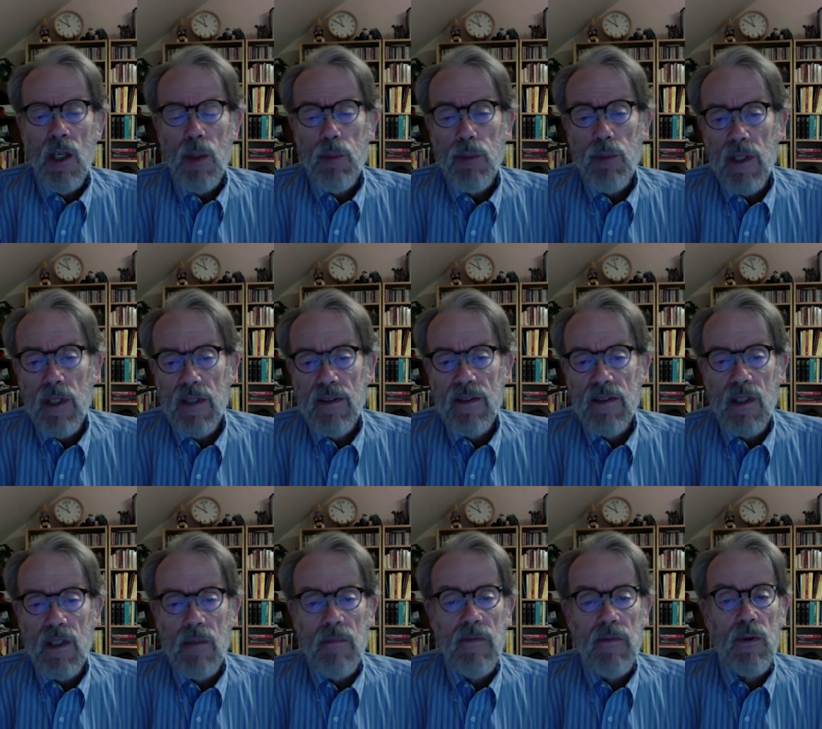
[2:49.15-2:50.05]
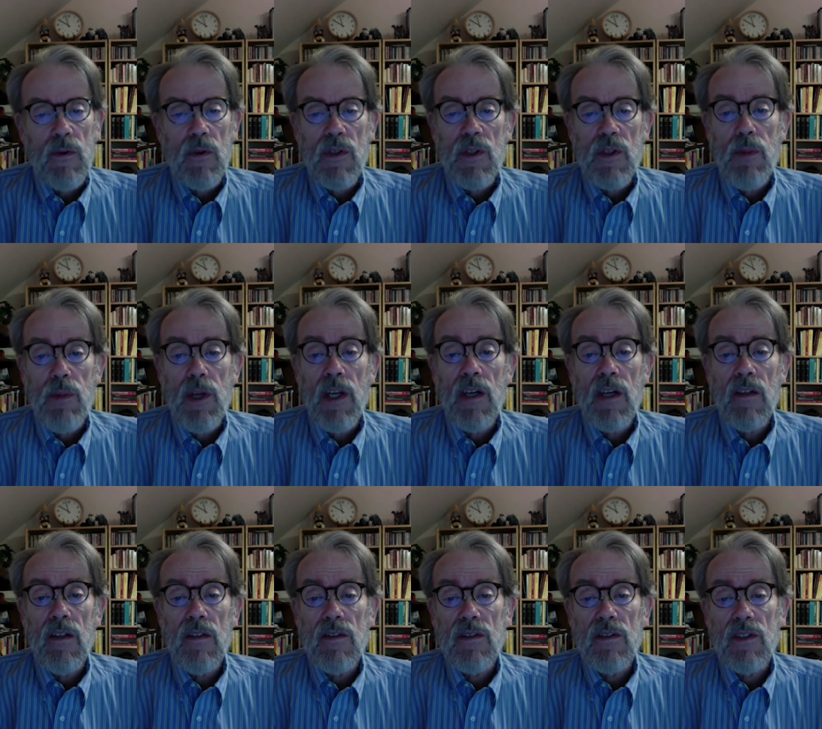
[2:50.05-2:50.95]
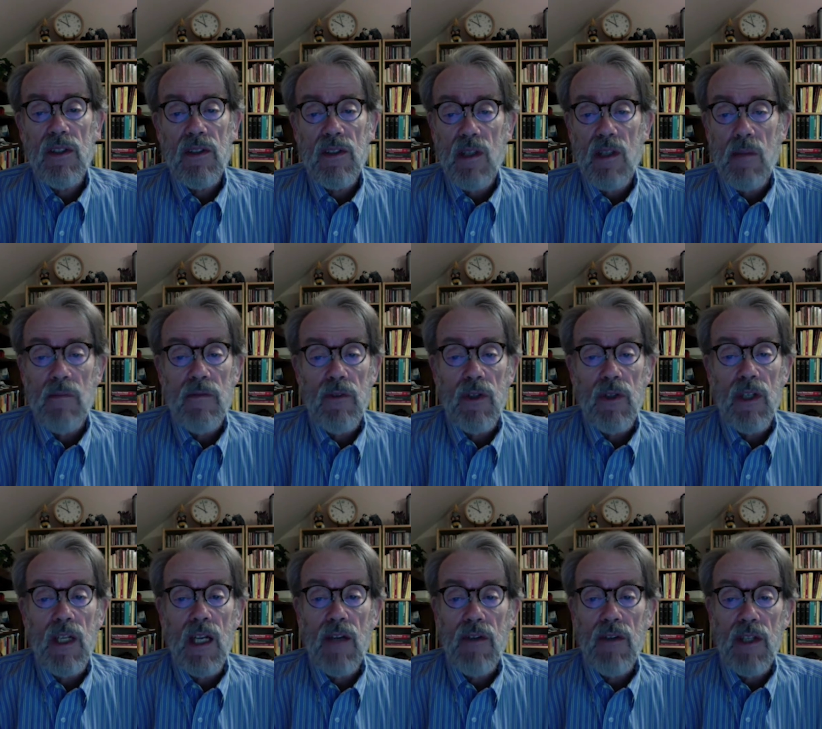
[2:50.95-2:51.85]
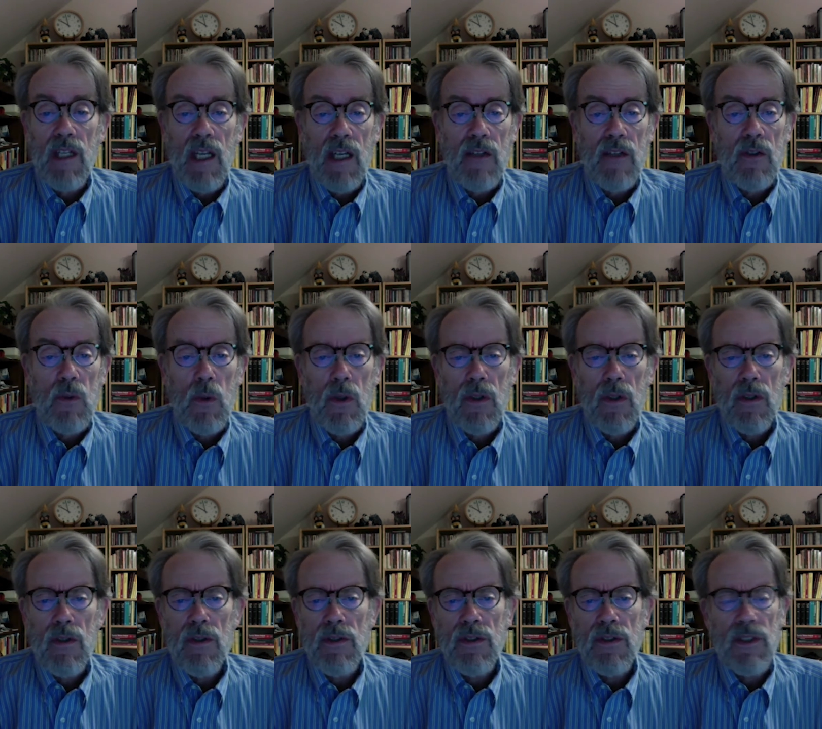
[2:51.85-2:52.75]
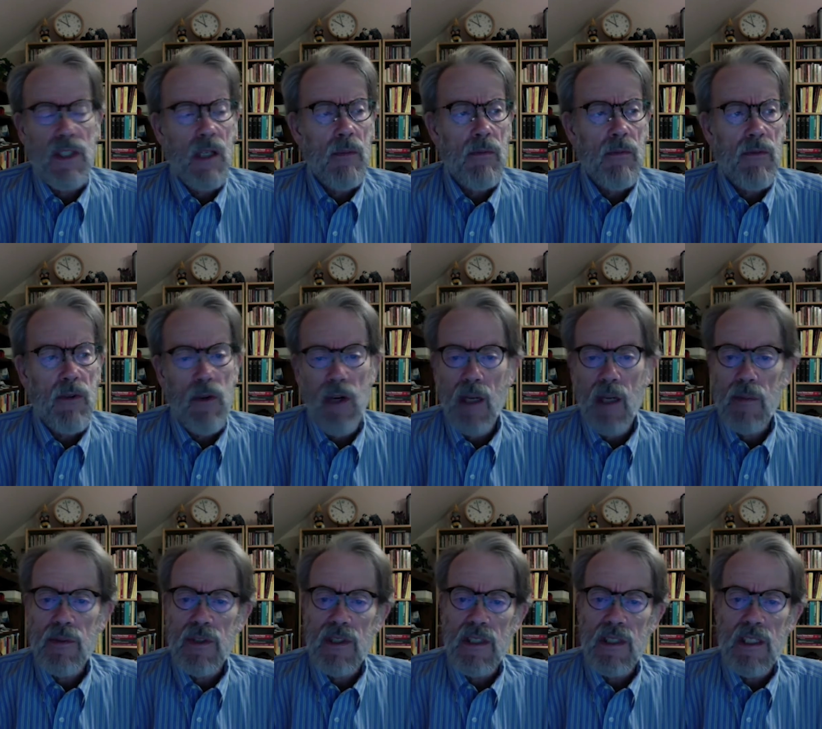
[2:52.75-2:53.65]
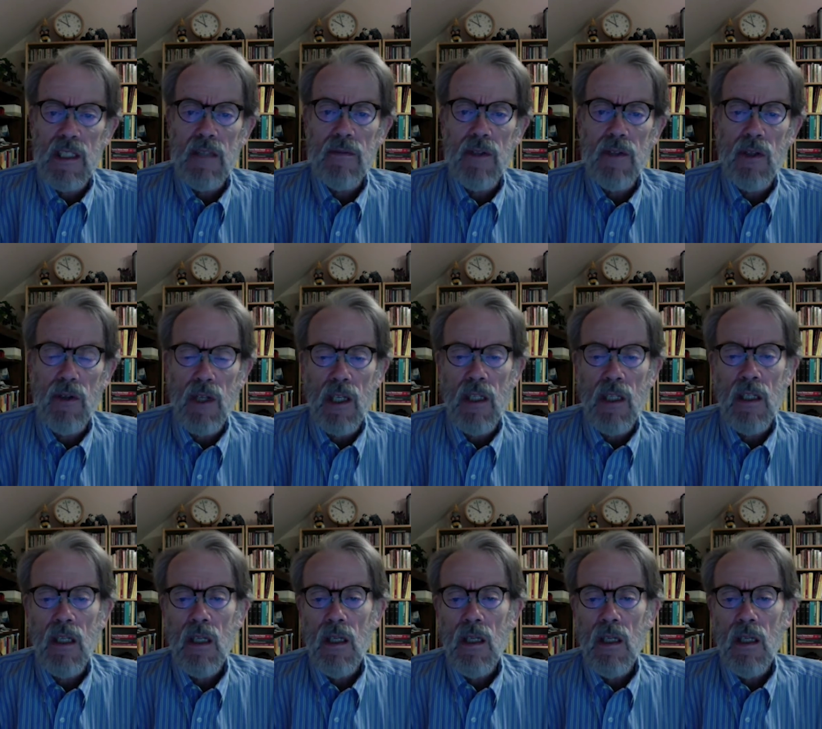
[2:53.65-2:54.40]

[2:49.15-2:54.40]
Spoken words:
plus some for spares, some for county headquarters, some for absentee voting,